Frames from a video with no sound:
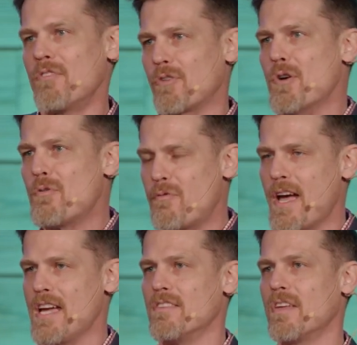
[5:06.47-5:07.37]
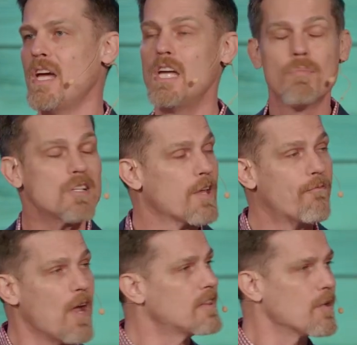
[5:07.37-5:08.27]
through faith. You might say,
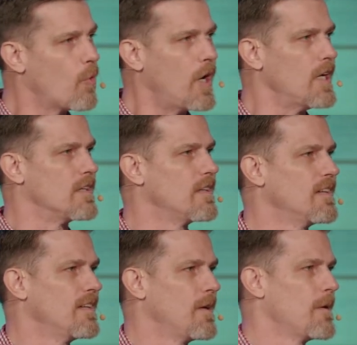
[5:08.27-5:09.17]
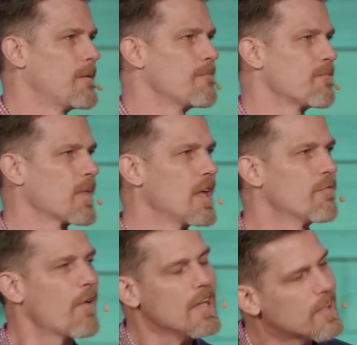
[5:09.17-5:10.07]
faith in what?
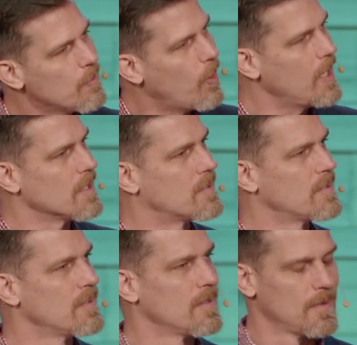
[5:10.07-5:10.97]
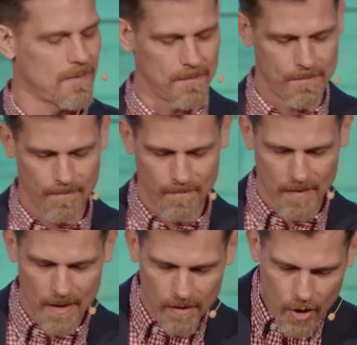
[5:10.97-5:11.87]
Faith in what?
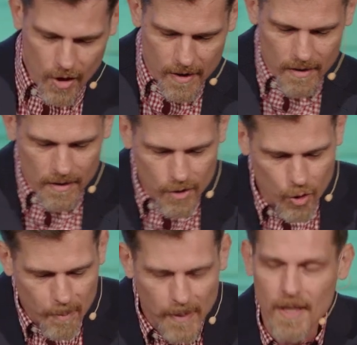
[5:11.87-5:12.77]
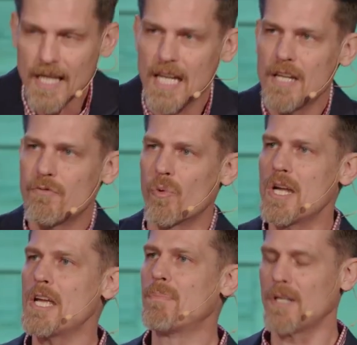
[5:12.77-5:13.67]
Look, you believe,
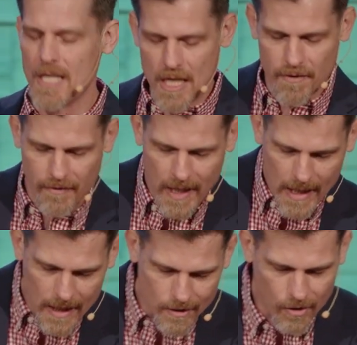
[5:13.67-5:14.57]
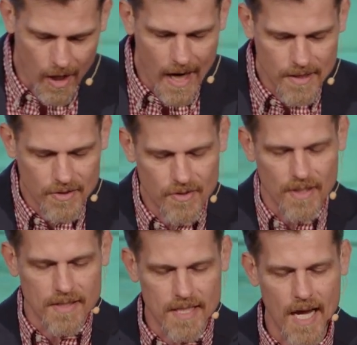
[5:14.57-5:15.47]
we believe in Christ's
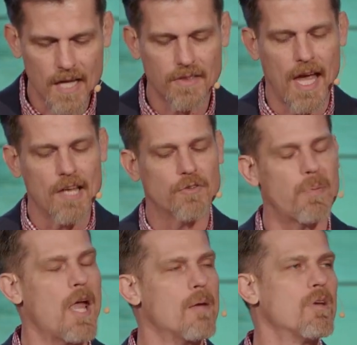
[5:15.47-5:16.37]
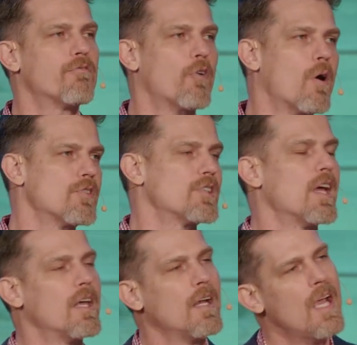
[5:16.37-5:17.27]
death as payment for our
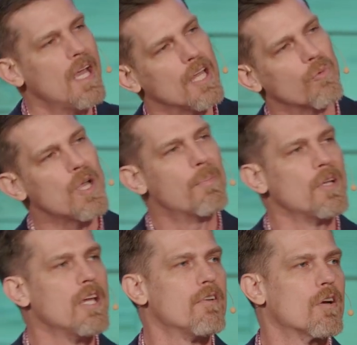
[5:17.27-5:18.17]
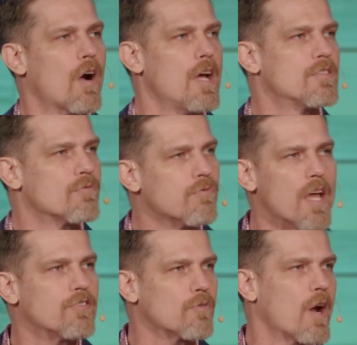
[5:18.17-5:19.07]
sin, and we believe in Christ's
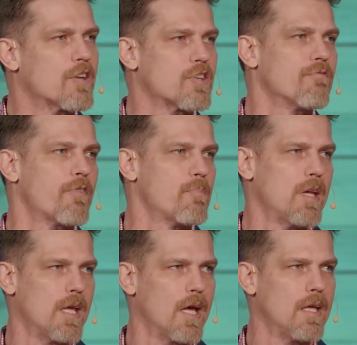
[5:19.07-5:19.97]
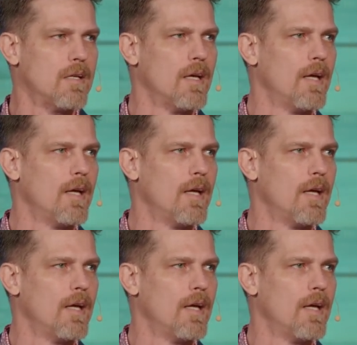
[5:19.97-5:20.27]
resurrection from the dead